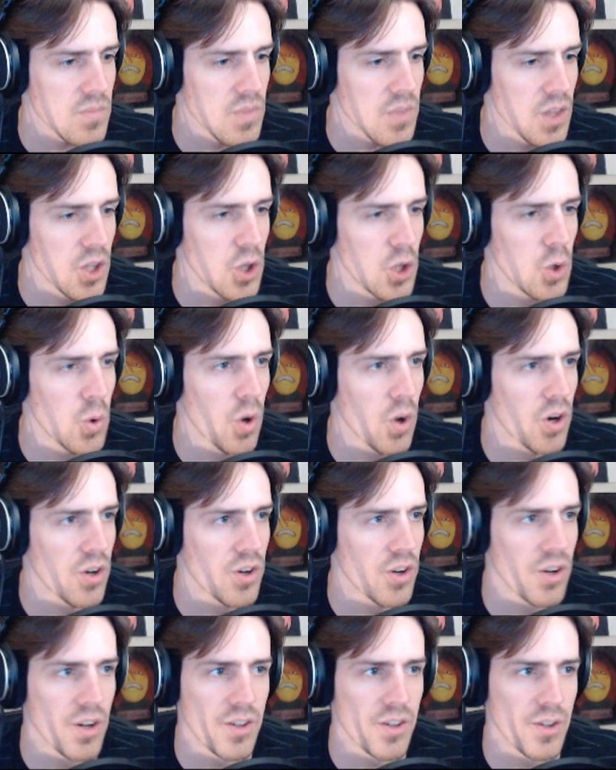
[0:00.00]
You are
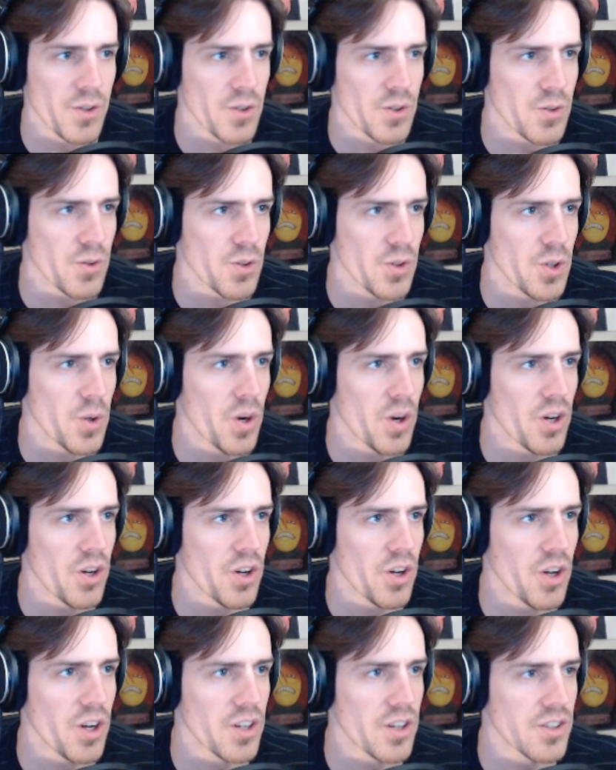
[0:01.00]
not useful. You are
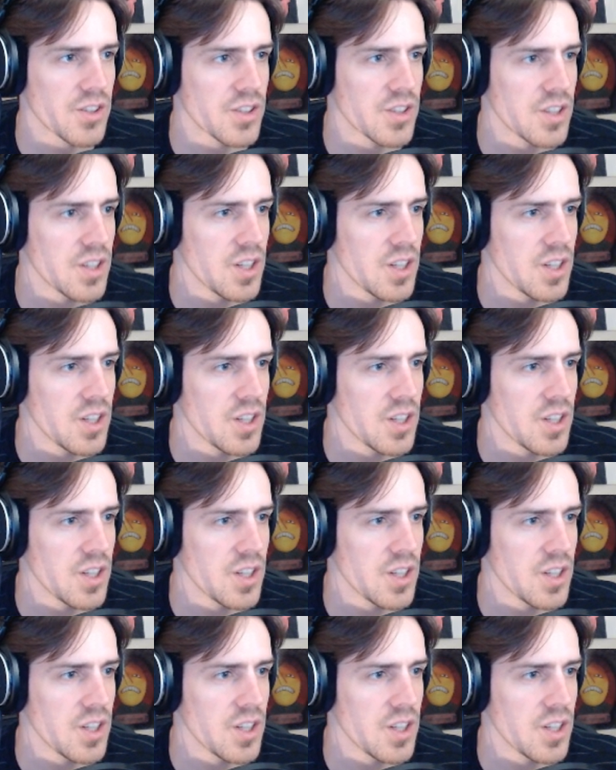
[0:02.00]
not